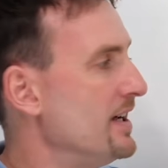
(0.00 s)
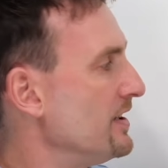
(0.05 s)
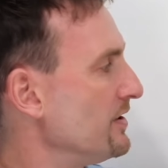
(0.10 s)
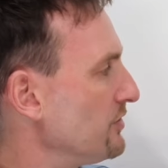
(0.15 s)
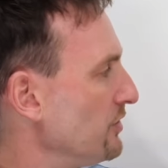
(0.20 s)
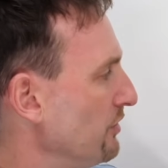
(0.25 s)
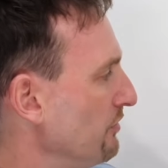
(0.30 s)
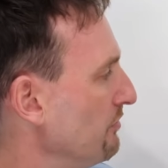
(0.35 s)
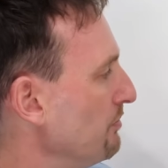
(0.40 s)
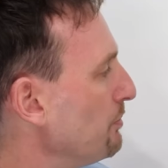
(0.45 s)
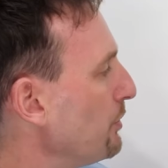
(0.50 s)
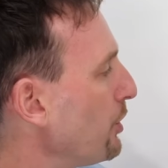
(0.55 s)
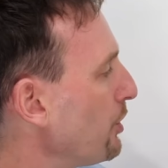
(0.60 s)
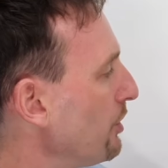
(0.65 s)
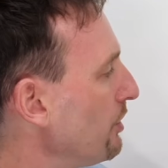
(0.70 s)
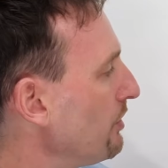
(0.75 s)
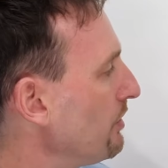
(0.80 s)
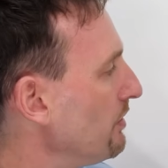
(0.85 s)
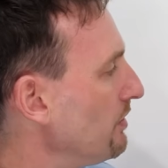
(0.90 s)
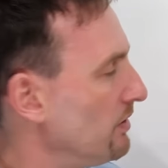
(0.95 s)
So
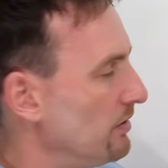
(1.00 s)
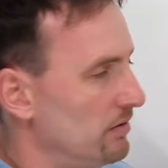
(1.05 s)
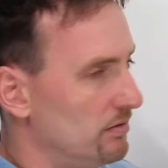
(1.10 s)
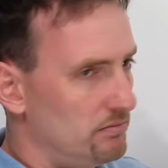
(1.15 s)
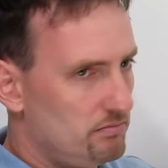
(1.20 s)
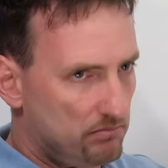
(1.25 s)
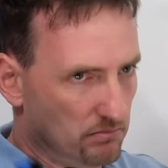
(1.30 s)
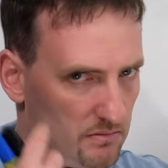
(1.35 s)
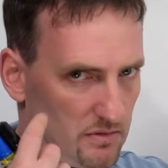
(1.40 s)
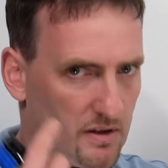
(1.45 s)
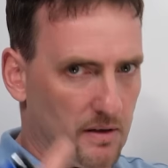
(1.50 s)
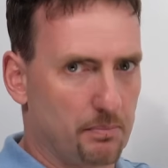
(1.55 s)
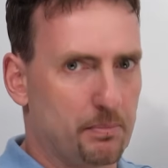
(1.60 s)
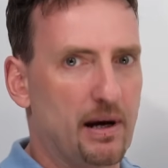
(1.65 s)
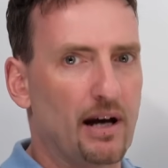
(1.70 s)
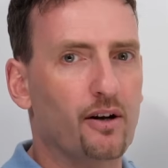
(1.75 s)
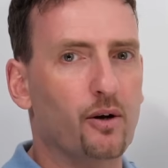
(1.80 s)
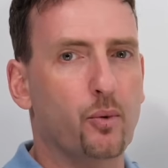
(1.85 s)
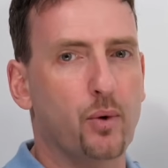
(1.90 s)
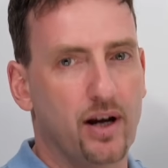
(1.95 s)
the
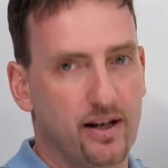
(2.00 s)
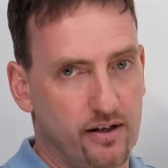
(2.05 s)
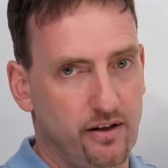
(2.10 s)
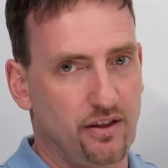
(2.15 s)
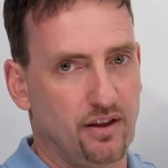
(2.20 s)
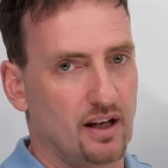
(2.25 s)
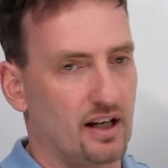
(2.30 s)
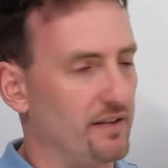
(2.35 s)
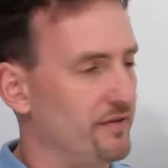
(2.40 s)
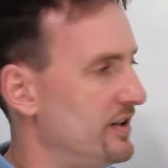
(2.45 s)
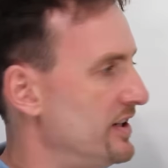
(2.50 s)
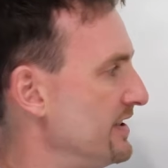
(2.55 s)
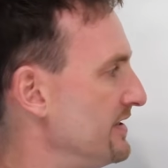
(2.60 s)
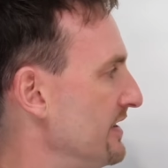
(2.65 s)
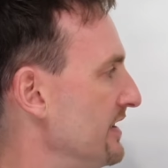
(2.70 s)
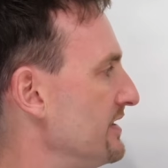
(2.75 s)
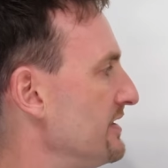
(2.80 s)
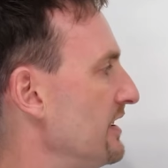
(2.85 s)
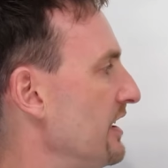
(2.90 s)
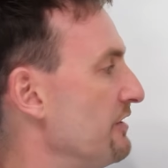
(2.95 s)
better way to think of it is
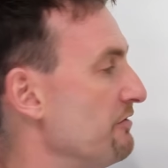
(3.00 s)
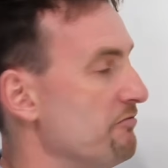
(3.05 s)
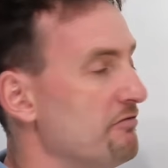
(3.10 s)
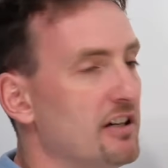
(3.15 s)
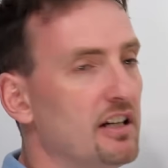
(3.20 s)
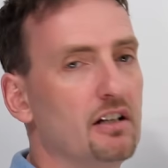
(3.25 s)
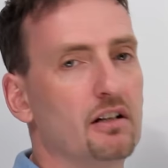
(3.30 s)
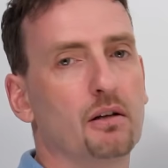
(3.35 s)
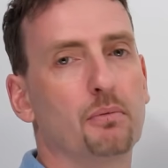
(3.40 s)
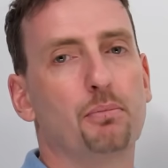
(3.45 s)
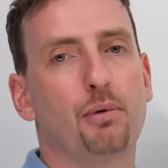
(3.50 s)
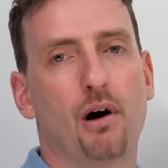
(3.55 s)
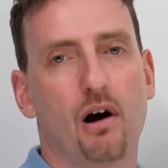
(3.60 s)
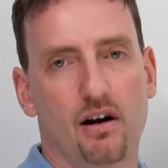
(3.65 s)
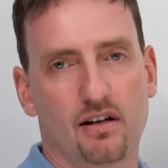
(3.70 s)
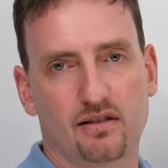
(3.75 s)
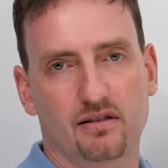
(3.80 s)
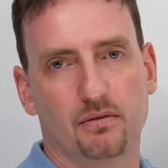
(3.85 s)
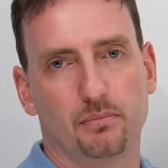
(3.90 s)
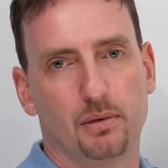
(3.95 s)
it's a real
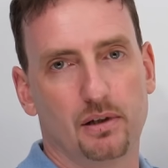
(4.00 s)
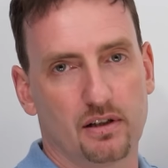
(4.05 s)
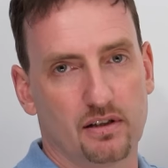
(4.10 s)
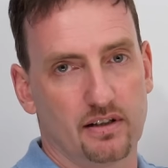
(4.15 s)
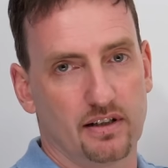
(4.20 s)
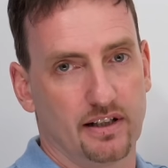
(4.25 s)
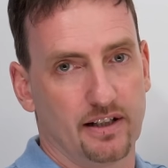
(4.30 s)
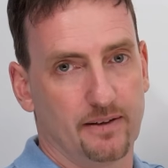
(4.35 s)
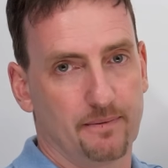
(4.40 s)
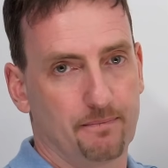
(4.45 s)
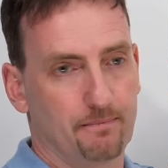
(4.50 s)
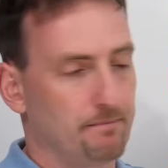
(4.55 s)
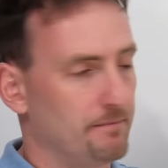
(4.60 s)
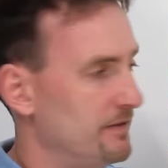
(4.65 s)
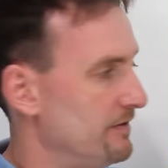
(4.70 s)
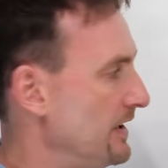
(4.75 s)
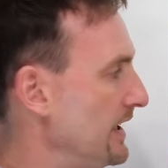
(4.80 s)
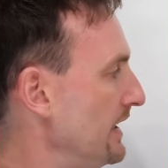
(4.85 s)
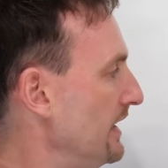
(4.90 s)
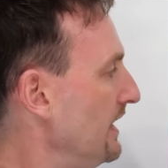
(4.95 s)
possibility,
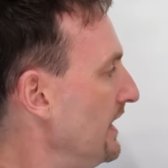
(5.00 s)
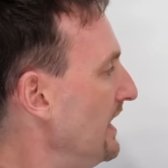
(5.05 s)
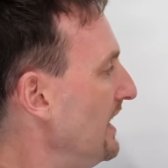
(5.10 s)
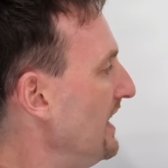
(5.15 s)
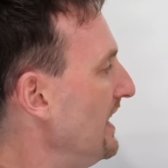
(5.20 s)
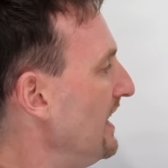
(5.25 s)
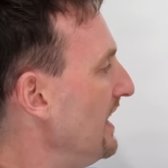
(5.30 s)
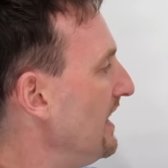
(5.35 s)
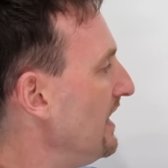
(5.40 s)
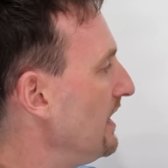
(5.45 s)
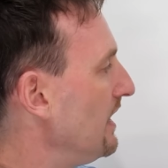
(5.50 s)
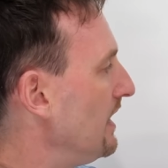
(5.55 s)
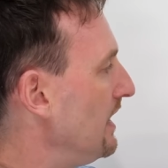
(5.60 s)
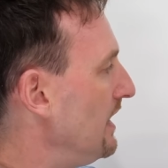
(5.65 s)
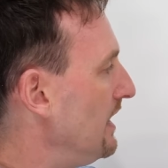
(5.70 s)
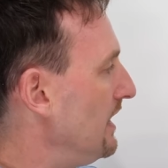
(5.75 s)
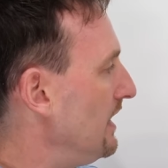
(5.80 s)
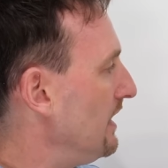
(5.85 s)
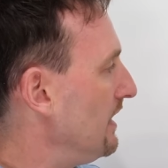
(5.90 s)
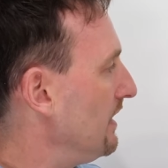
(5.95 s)
right?
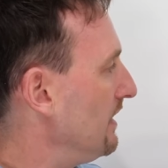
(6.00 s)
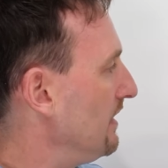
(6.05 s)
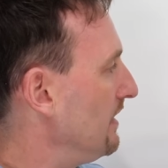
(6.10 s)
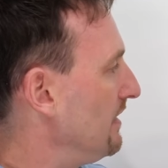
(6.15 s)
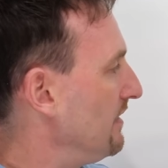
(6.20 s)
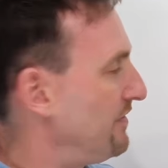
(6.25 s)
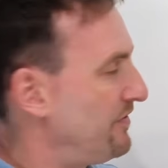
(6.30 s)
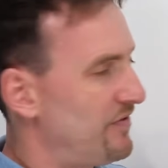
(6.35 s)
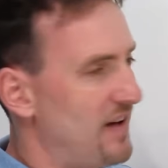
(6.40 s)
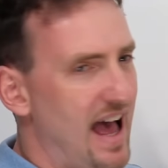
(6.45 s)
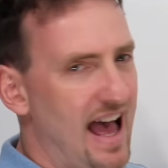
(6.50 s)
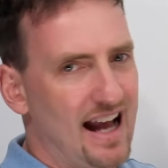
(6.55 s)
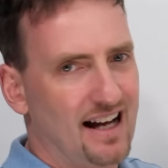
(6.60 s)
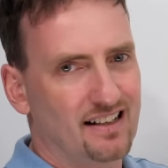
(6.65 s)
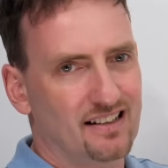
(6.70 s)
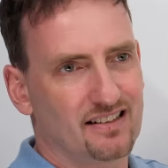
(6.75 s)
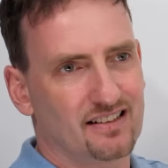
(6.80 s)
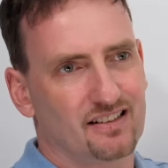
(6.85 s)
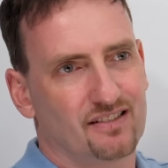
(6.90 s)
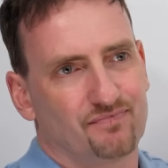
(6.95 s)

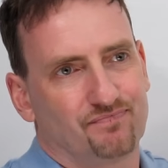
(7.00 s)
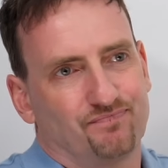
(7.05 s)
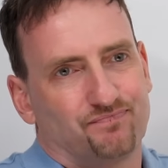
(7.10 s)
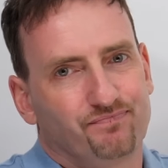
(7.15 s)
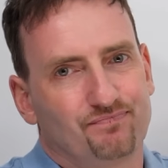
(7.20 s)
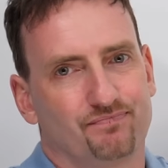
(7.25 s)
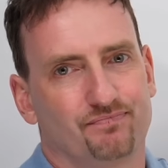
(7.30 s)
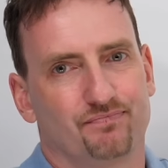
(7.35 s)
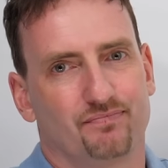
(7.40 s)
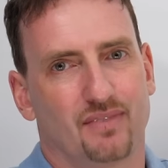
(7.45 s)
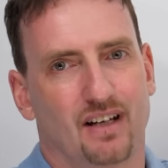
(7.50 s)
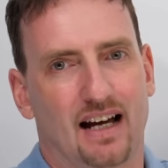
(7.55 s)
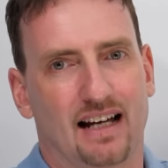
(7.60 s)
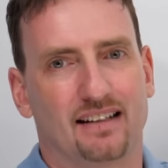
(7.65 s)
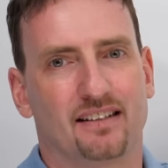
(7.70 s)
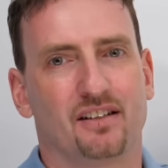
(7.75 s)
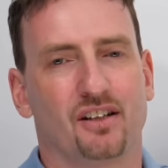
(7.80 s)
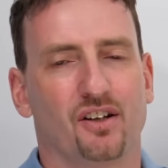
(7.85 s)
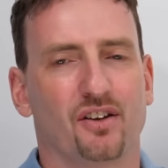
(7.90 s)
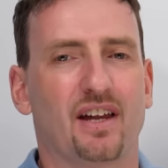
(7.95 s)
Facts,
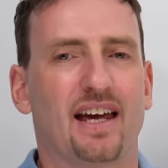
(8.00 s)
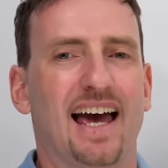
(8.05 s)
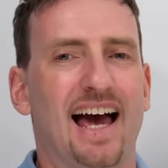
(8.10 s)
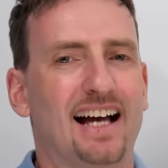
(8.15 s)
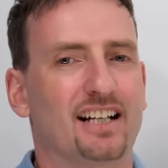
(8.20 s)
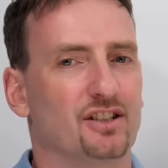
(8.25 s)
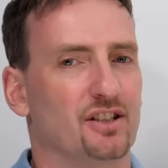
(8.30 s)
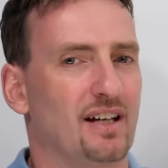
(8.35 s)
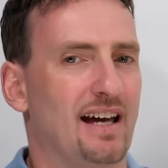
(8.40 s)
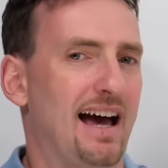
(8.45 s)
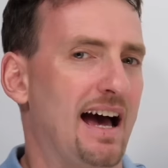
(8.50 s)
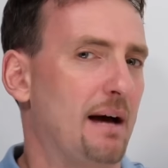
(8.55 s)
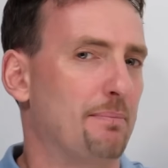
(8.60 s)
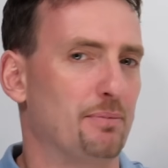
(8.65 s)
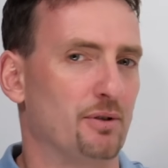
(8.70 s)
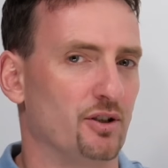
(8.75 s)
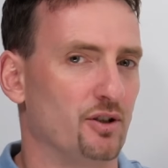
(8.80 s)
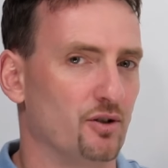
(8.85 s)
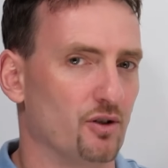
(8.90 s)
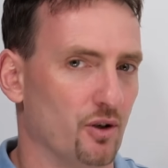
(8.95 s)
until they actually
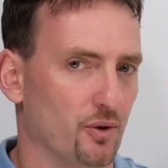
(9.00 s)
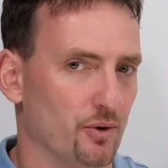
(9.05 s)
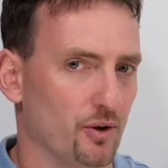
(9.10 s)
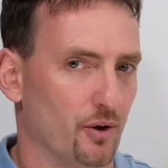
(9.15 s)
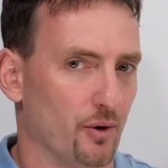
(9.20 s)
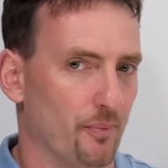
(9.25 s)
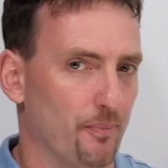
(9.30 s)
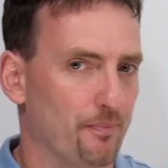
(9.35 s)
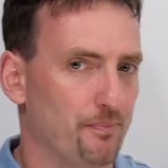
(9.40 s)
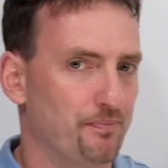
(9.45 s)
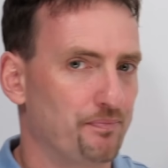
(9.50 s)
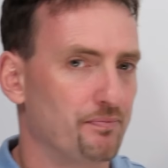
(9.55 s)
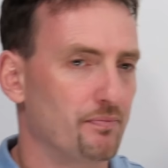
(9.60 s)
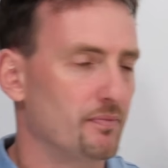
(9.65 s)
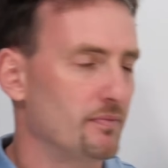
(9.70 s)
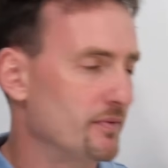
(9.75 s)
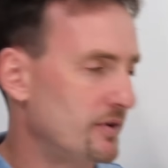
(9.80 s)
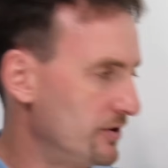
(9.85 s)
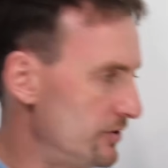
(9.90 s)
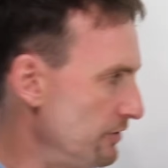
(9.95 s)
happen, you don't know.
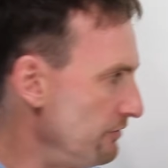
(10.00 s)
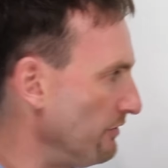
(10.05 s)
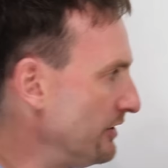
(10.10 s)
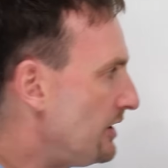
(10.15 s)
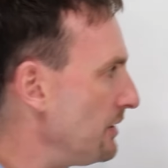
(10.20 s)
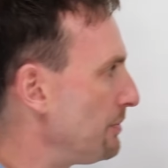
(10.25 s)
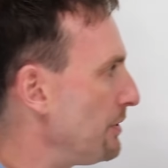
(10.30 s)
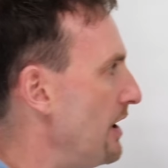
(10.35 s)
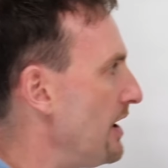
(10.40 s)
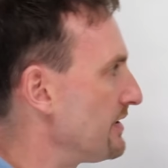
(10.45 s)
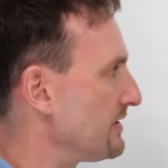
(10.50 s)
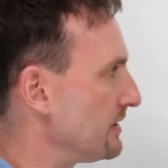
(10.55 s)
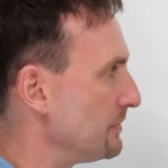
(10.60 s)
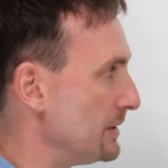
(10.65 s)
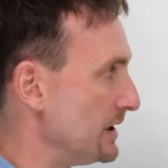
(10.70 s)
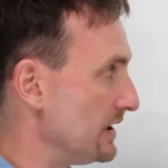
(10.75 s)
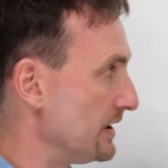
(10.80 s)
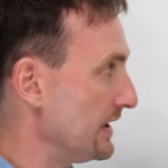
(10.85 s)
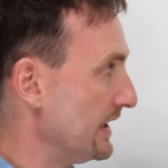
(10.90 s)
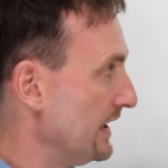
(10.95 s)
So real
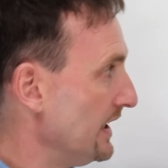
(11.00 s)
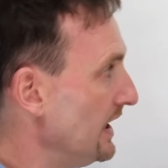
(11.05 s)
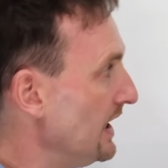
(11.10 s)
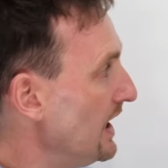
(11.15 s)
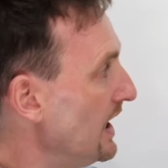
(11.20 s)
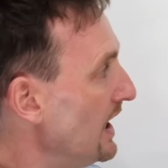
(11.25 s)
possibility.